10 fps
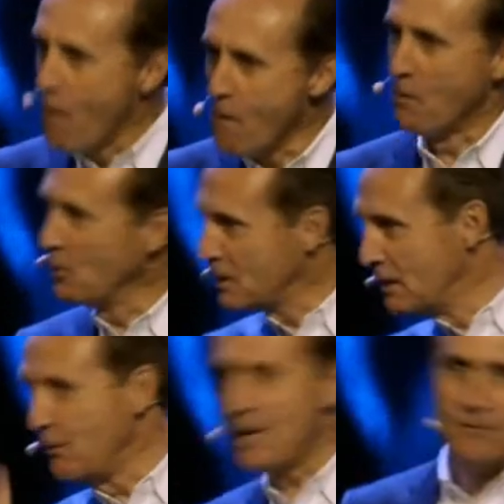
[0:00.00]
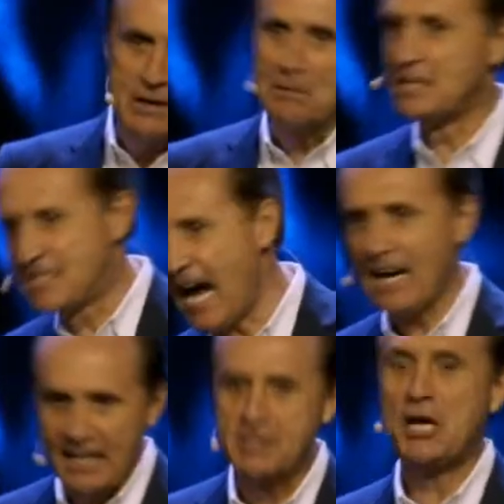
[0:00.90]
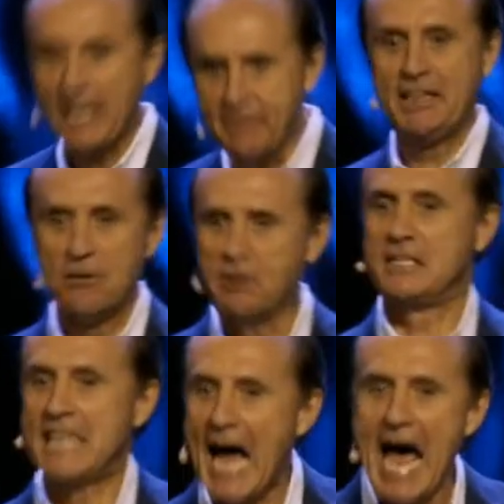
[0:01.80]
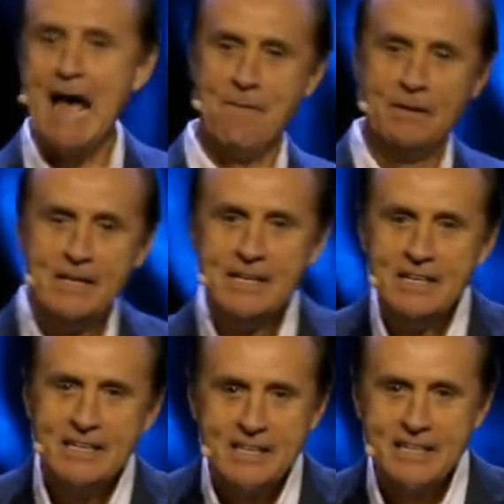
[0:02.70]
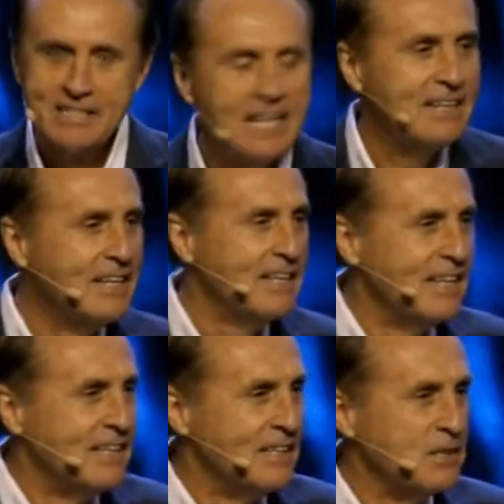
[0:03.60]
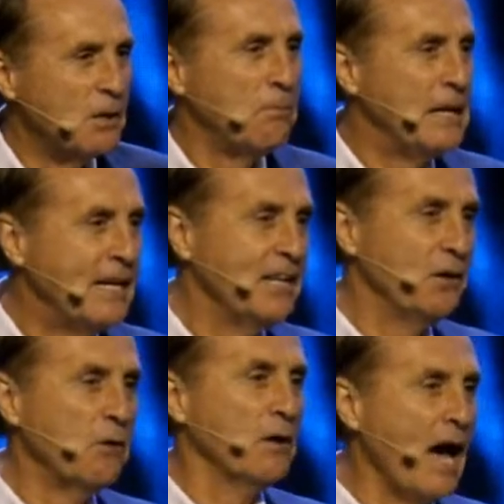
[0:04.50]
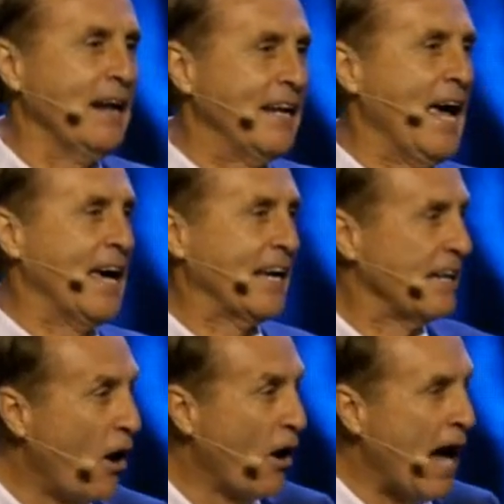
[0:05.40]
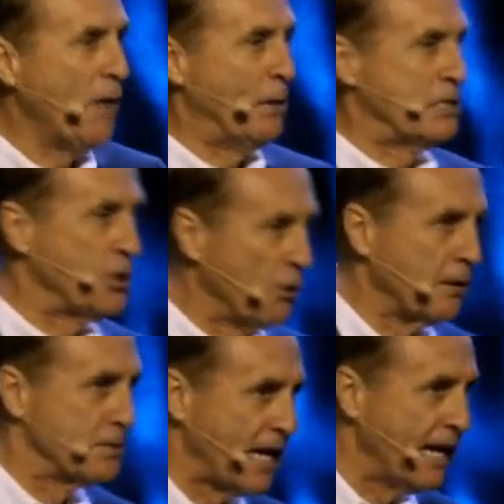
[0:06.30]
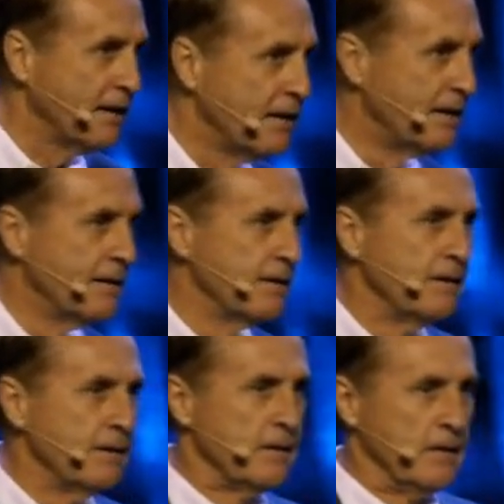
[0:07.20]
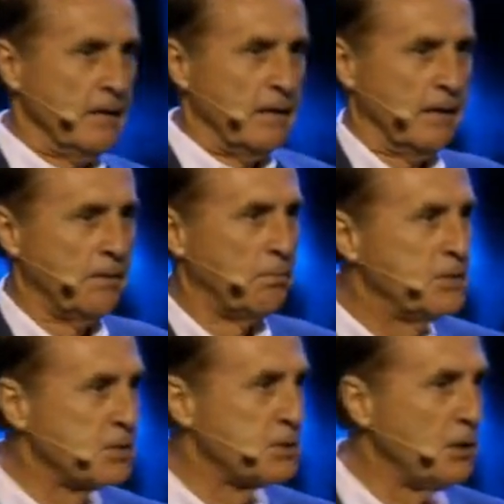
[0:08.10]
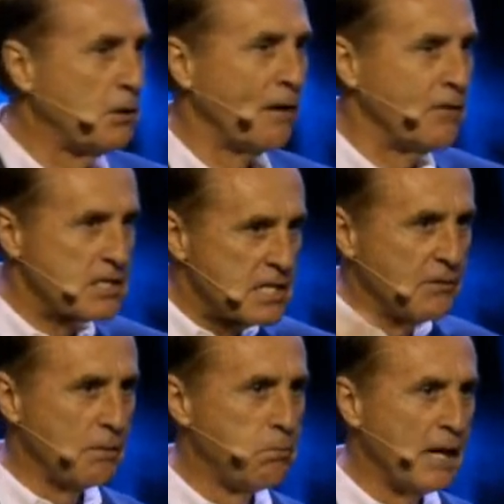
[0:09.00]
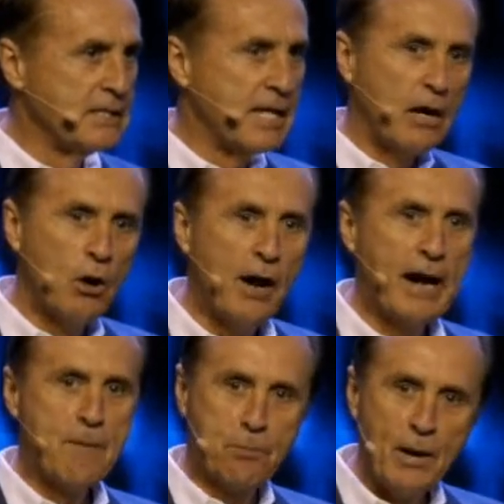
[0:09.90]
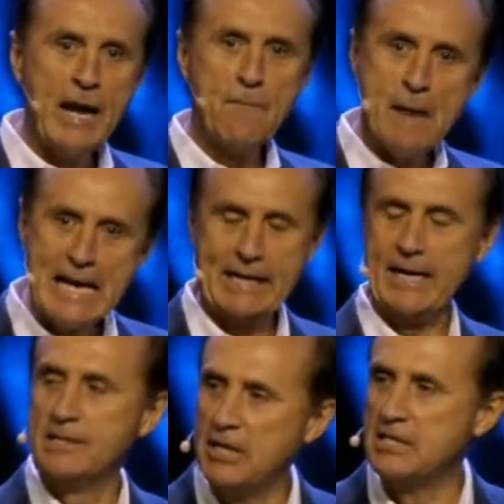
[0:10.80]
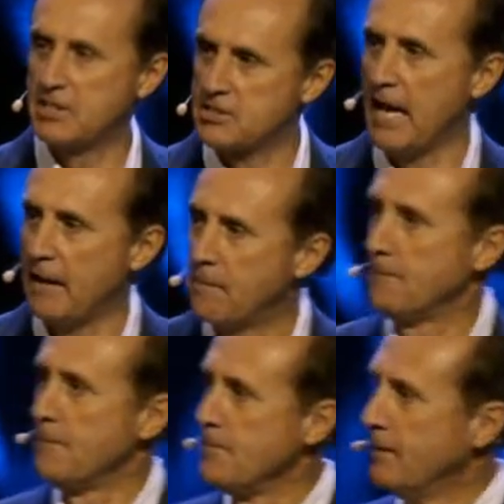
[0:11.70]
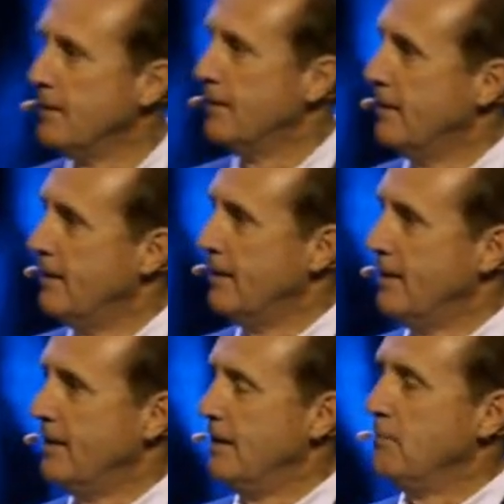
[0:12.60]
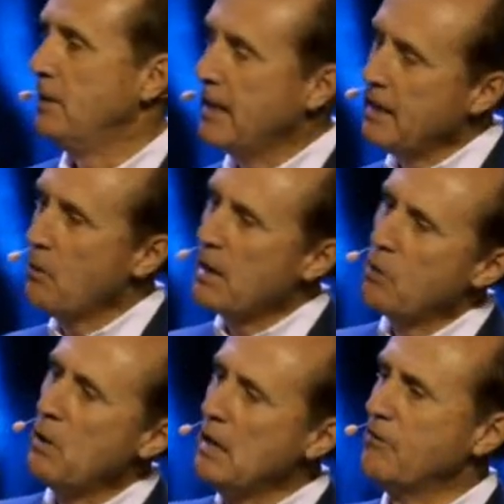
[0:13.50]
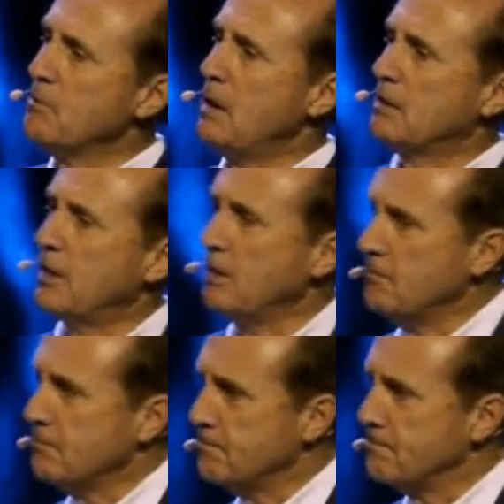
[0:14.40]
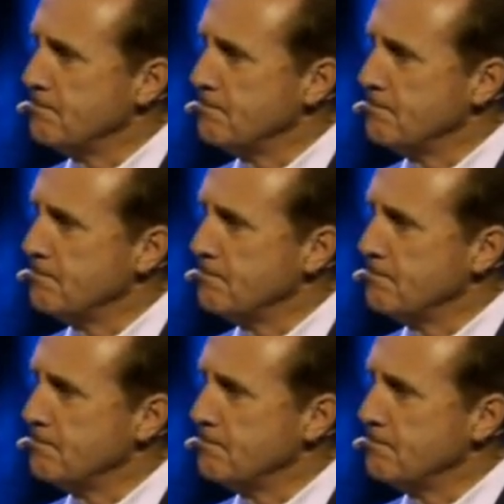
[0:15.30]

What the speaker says: Whew, look in the rear view mirror, side leg, check everything all the time. You don't lollygag in our highways. You know what I'm saying? You cover yourself with the blood and say, Lord, I pray I make it in Jesus' name. But anyway, you know, we love them out there.